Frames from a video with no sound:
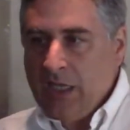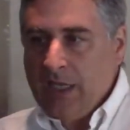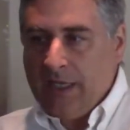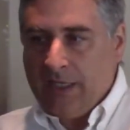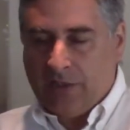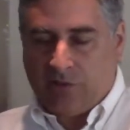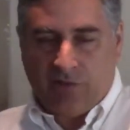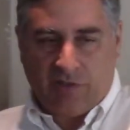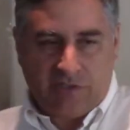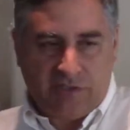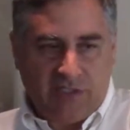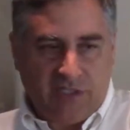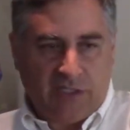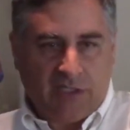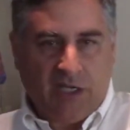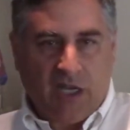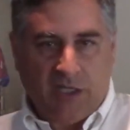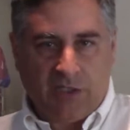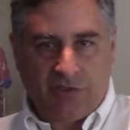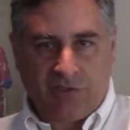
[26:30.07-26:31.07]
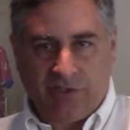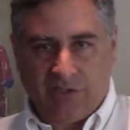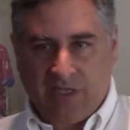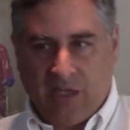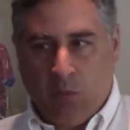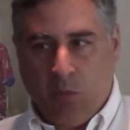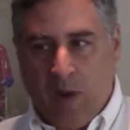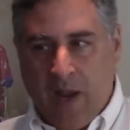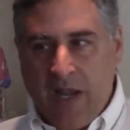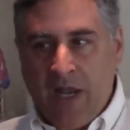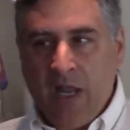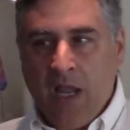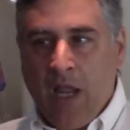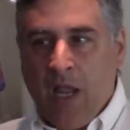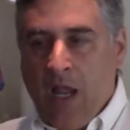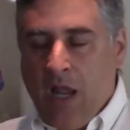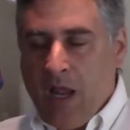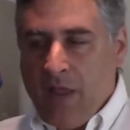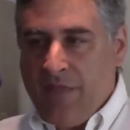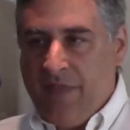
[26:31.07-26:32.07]
in Christian countries, that when
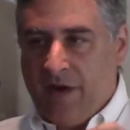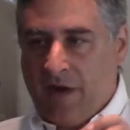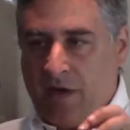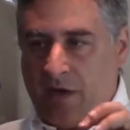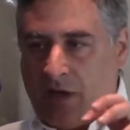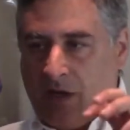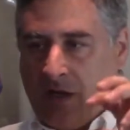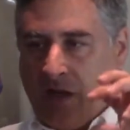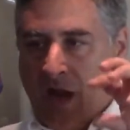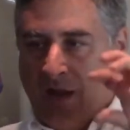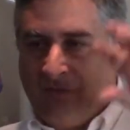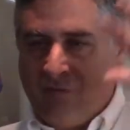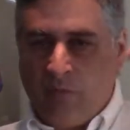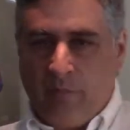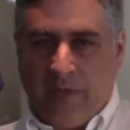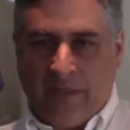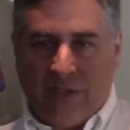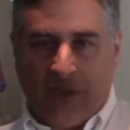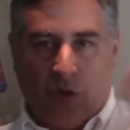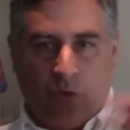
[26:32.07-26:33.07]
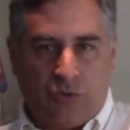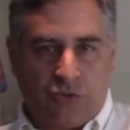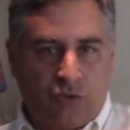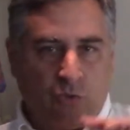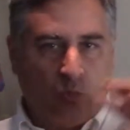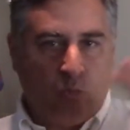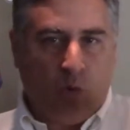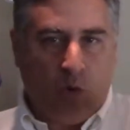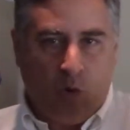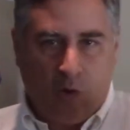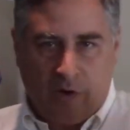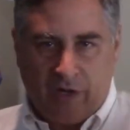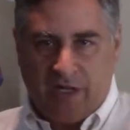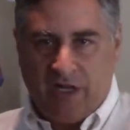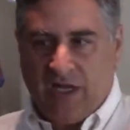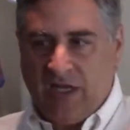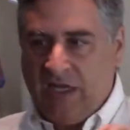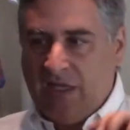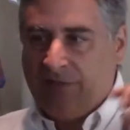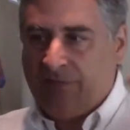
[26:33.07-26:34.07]
their government goes to war
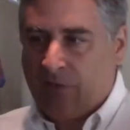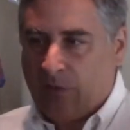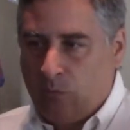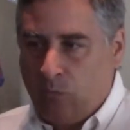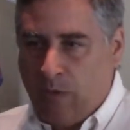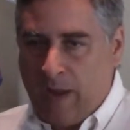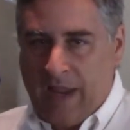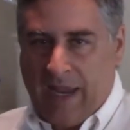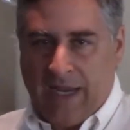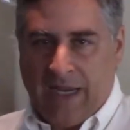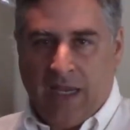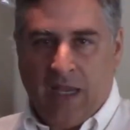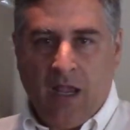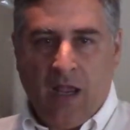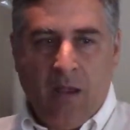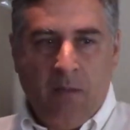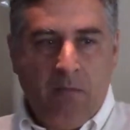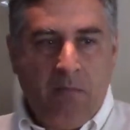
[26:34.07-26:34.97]
in an evil way,